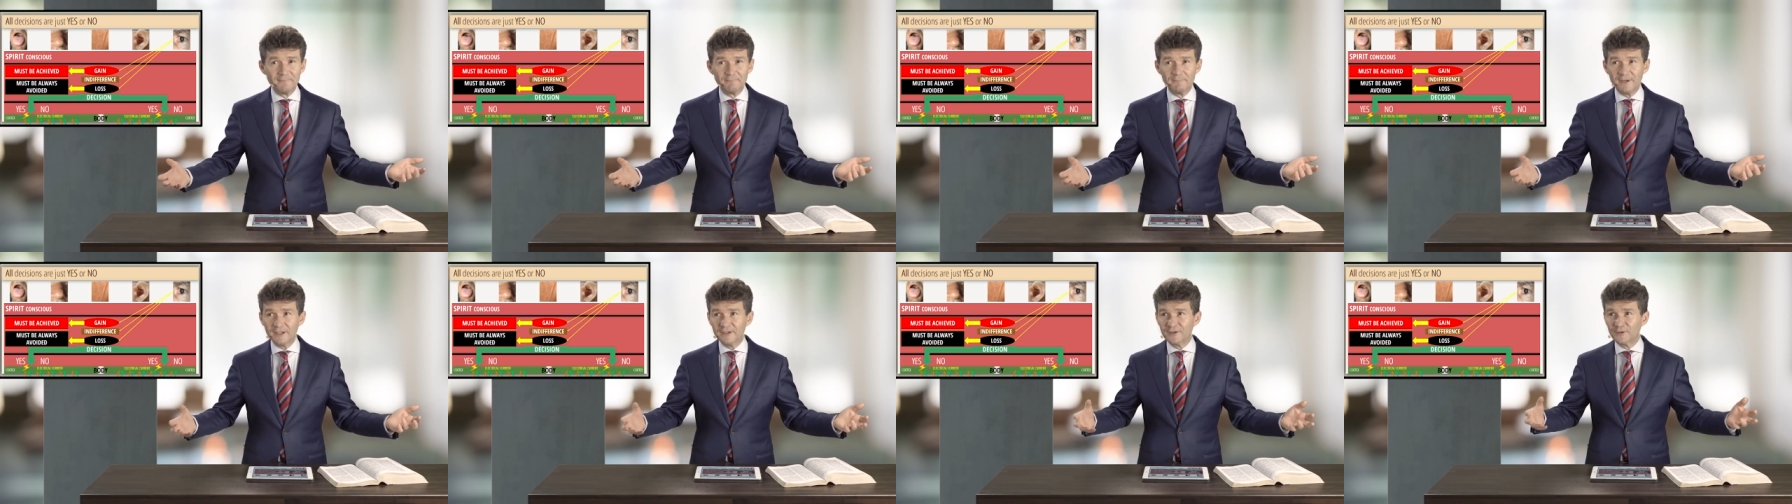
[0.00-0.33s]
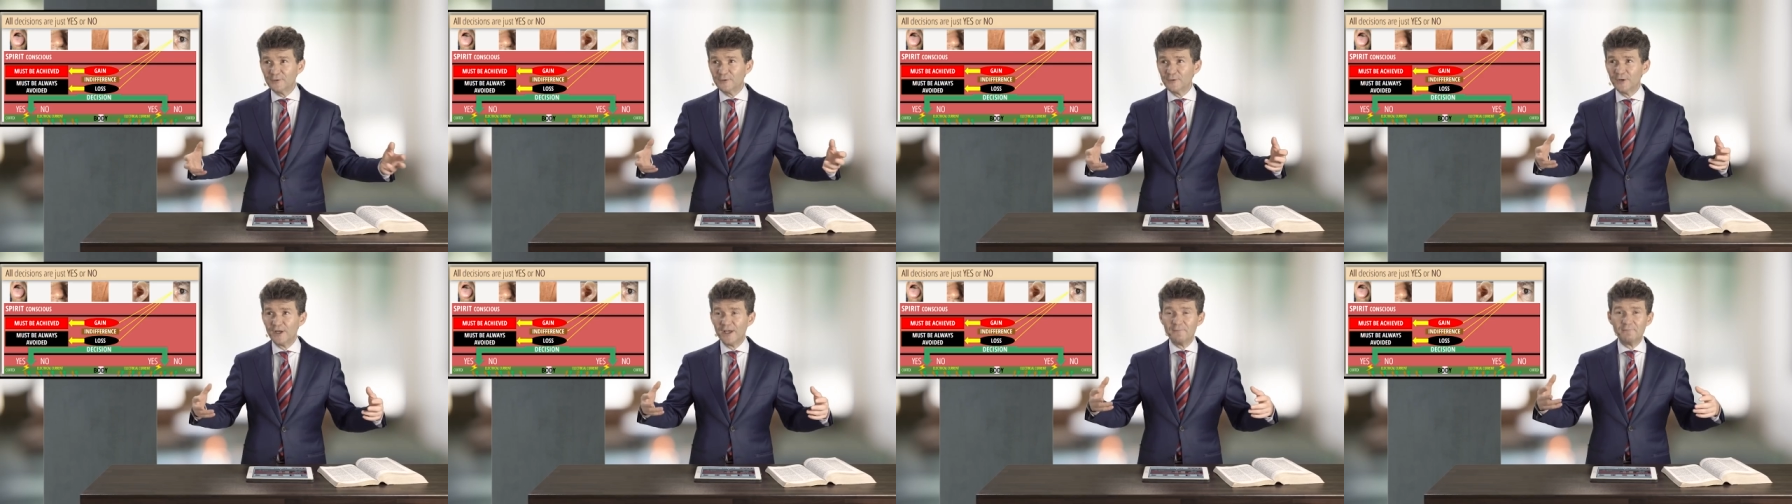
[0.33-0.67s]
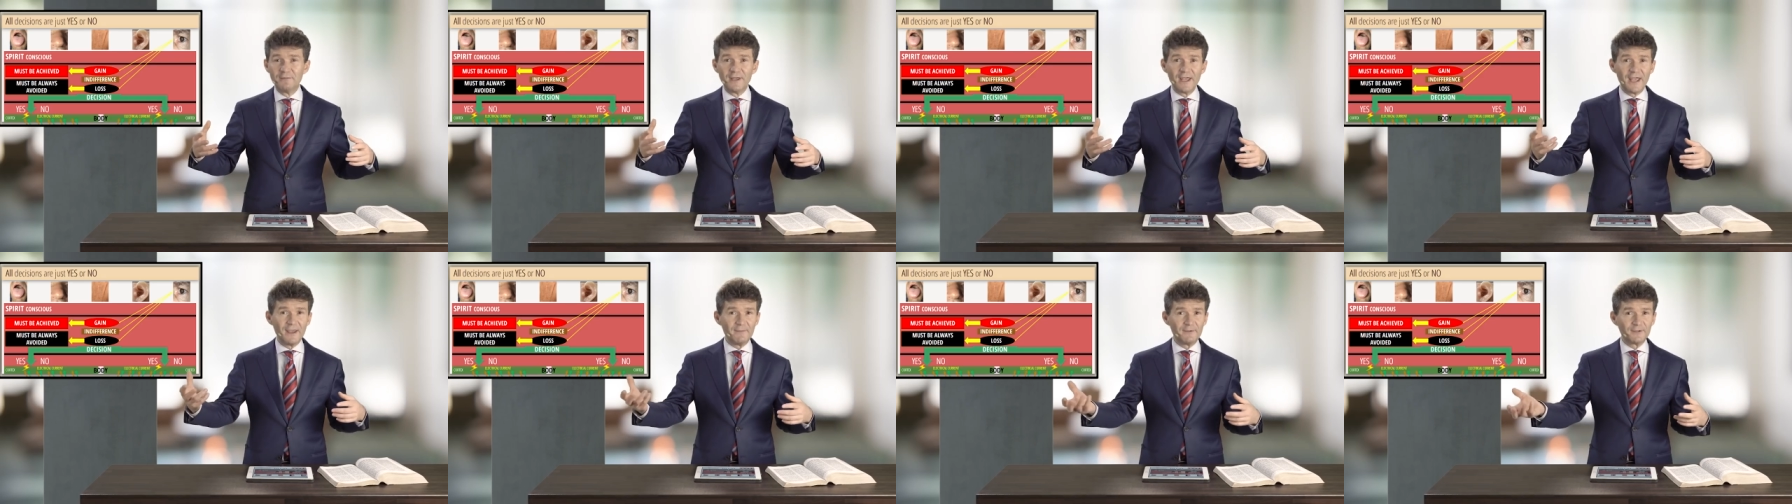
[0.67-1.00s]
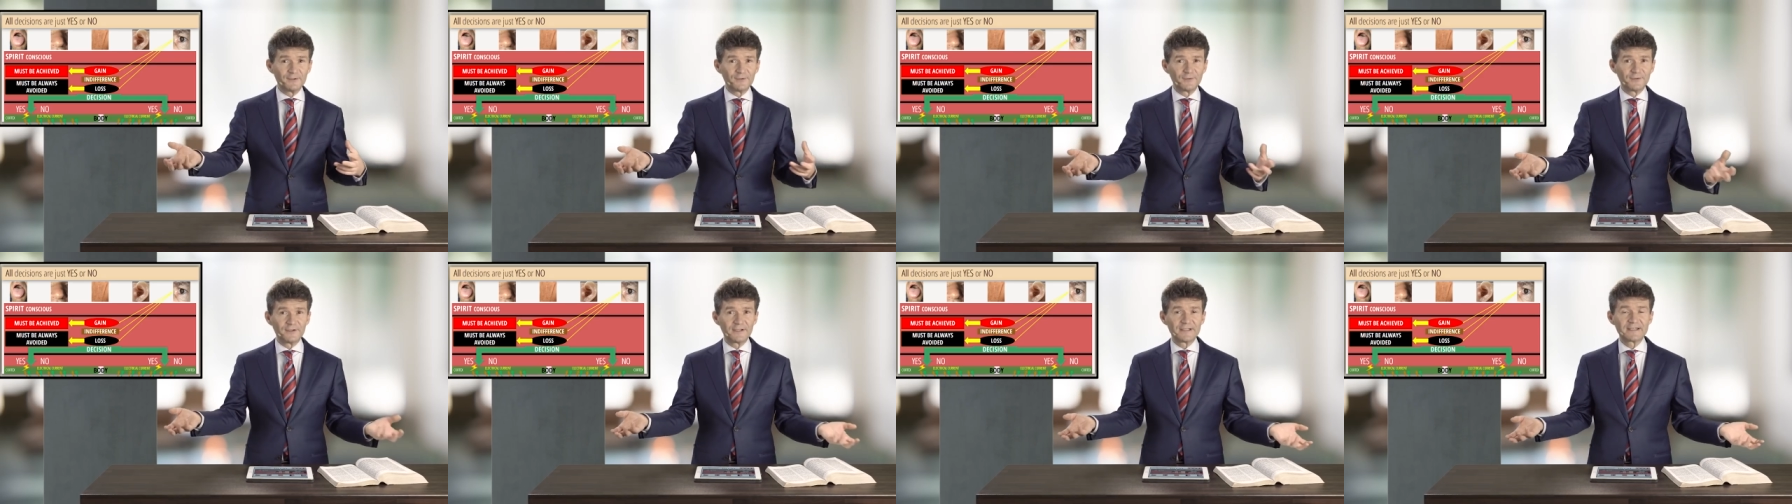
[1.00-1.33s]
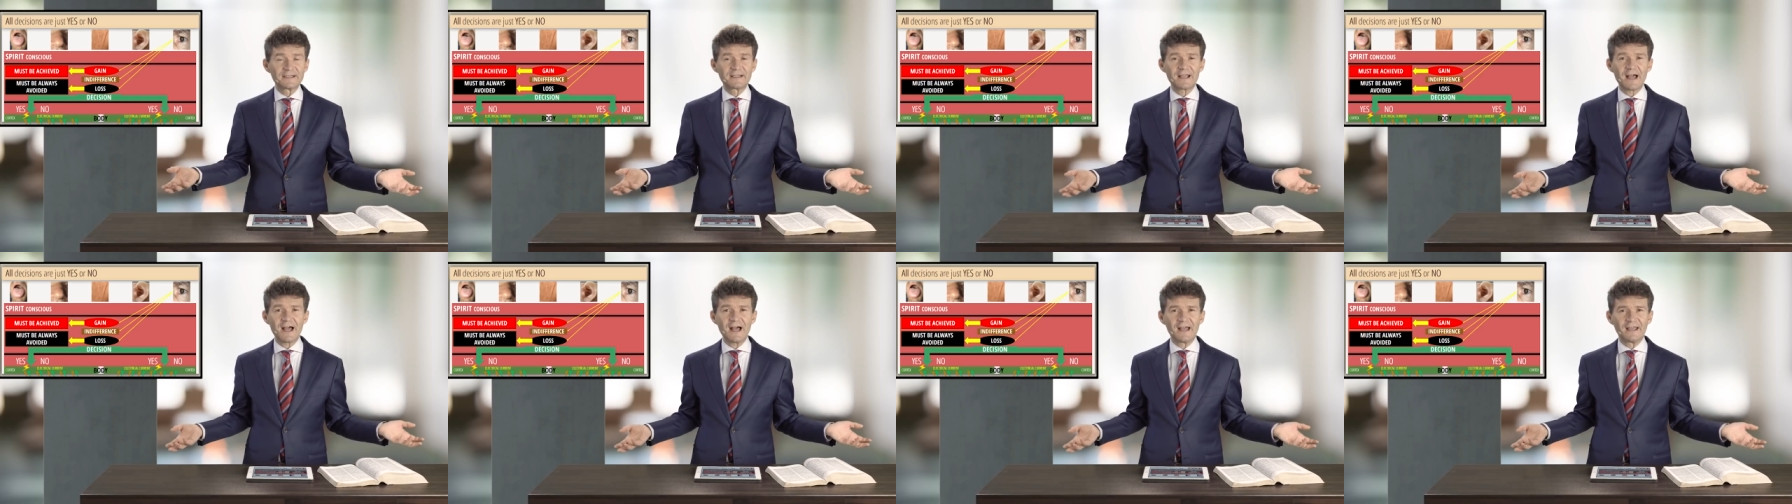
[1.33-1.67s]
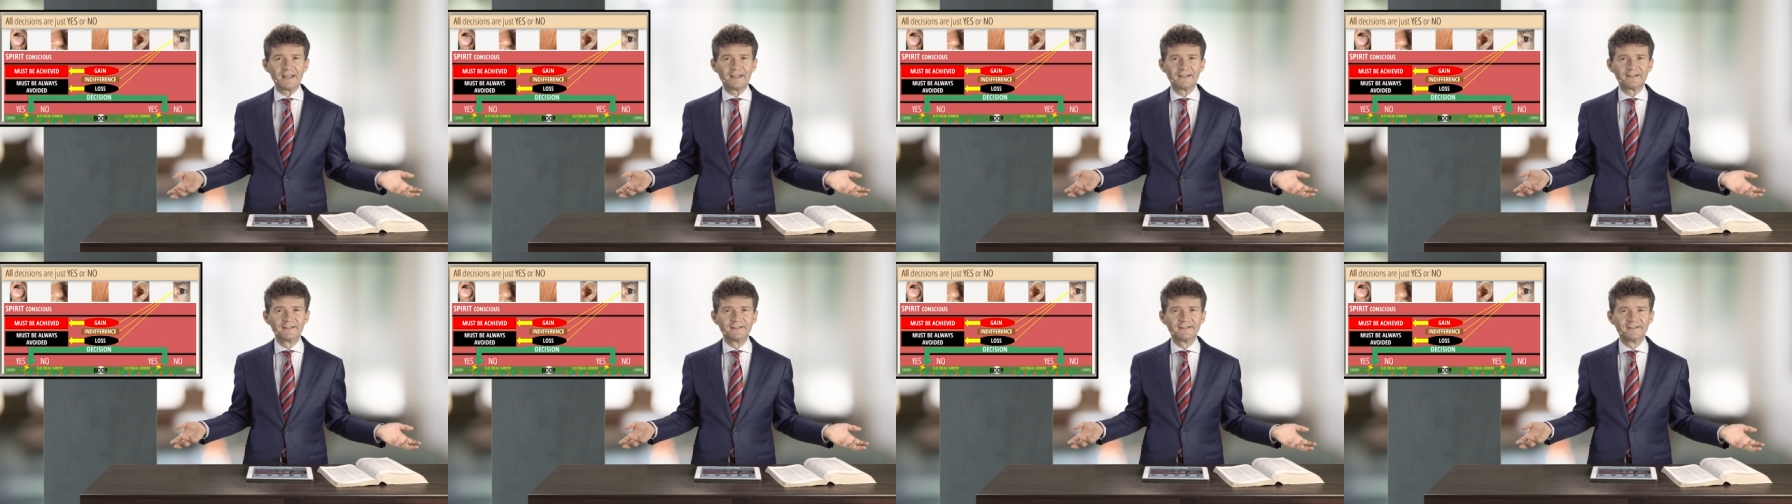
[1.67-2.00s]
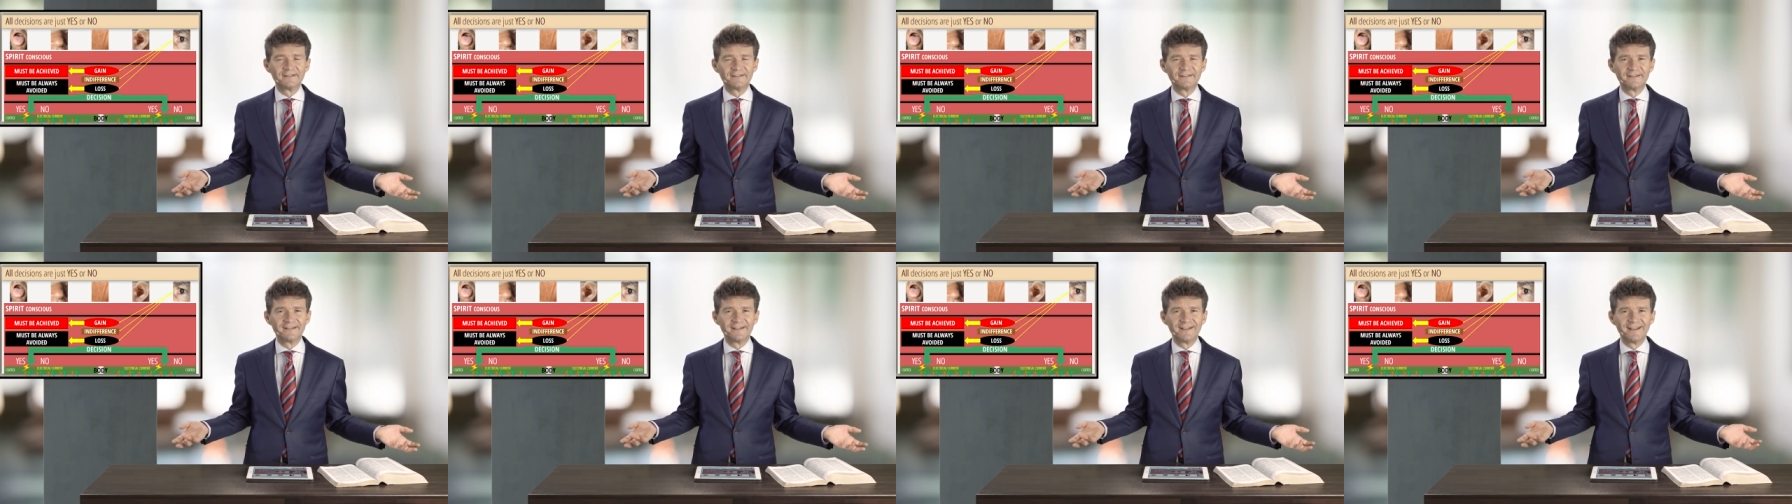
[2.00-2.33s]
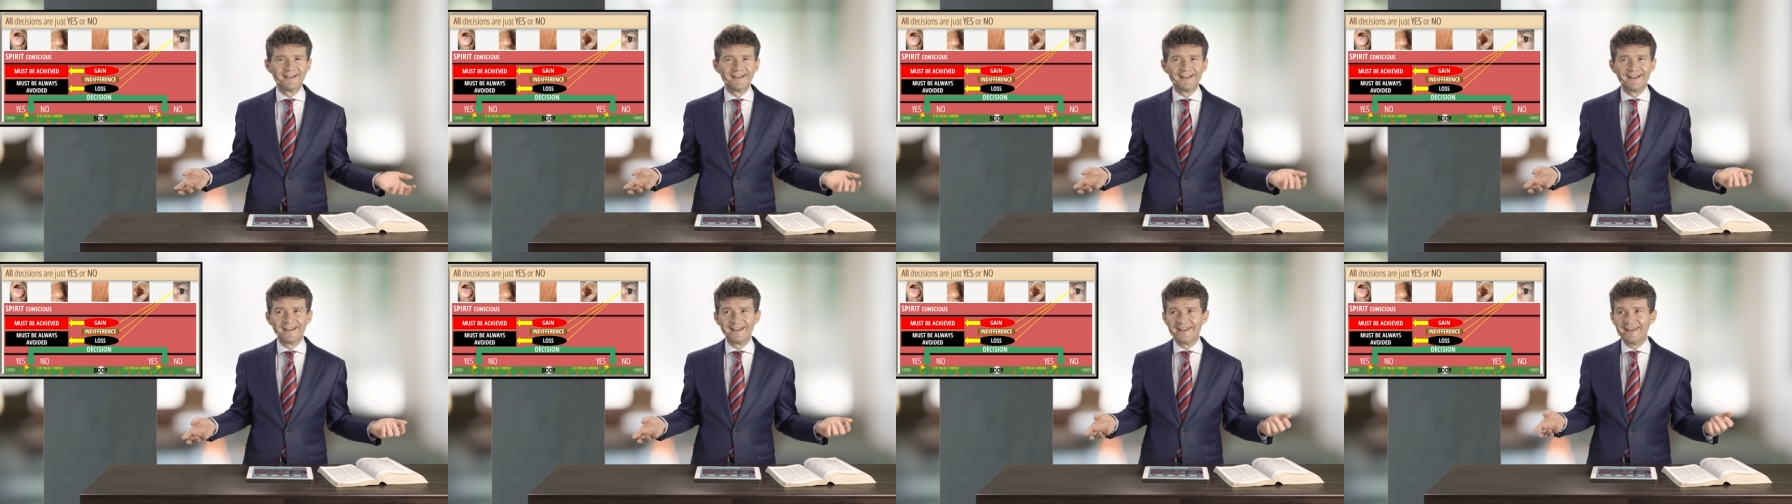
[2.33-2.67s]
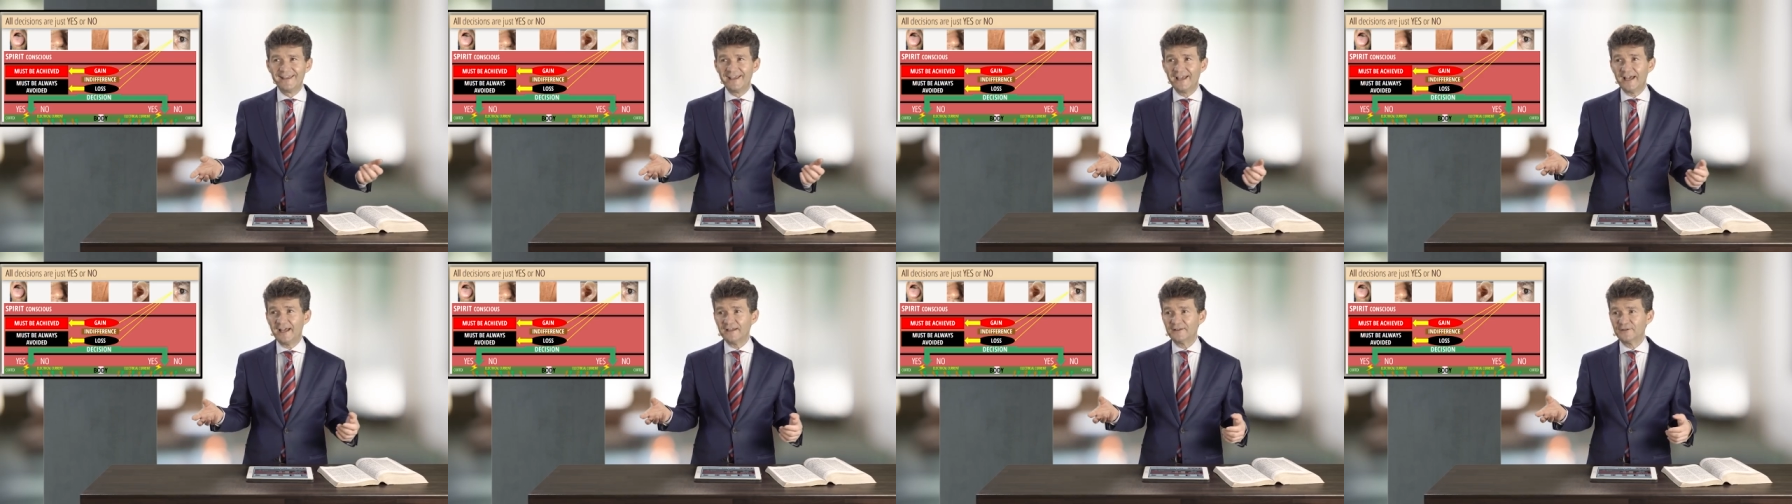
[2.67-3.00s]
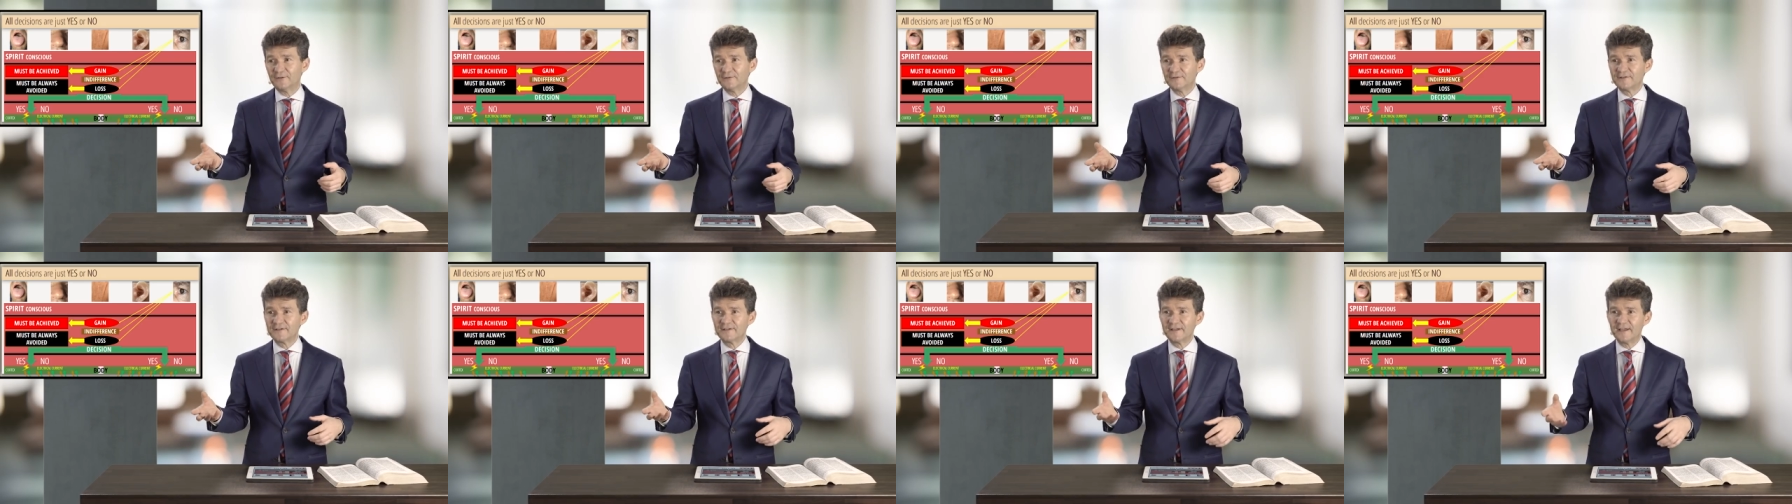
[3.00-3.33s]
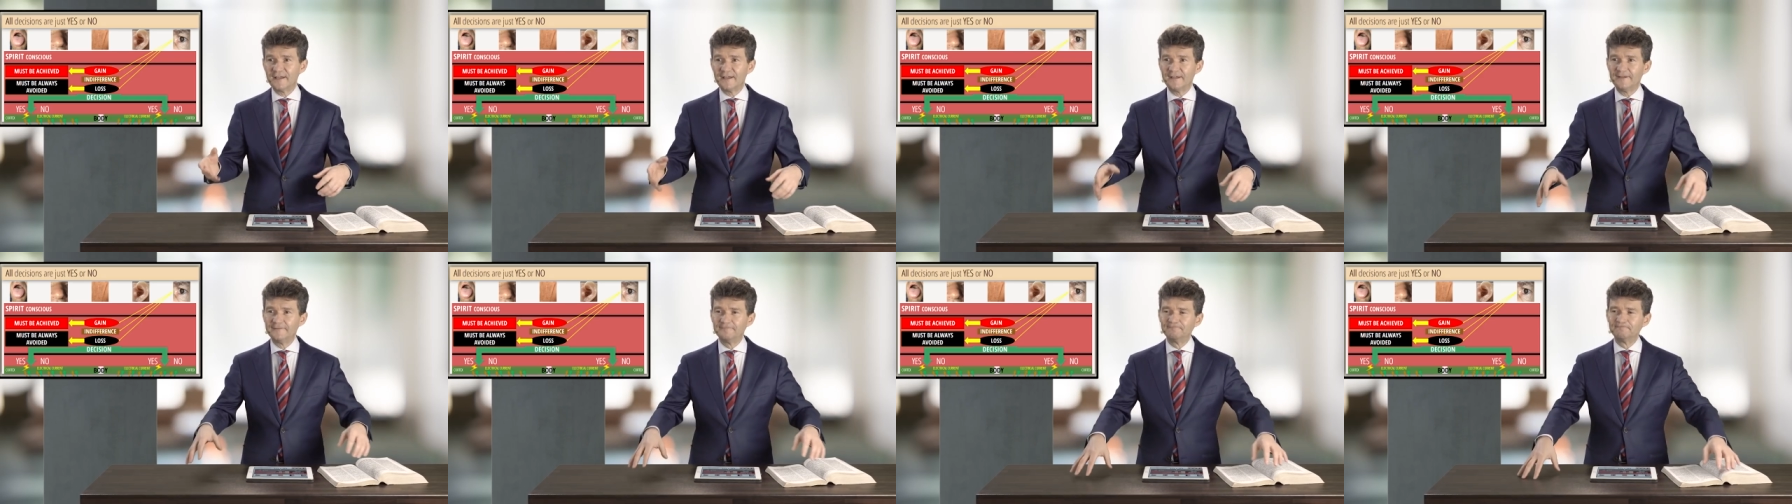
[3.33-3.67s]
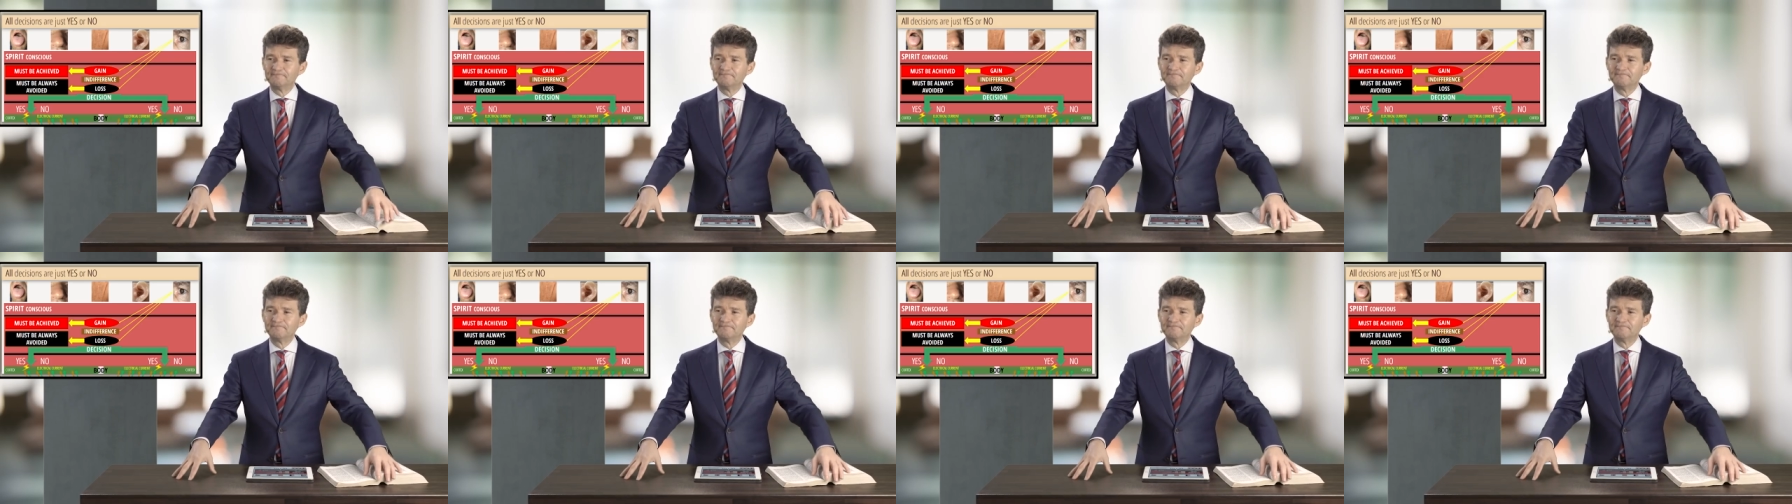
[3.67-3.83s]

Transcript: But to be able to decide, he had to say,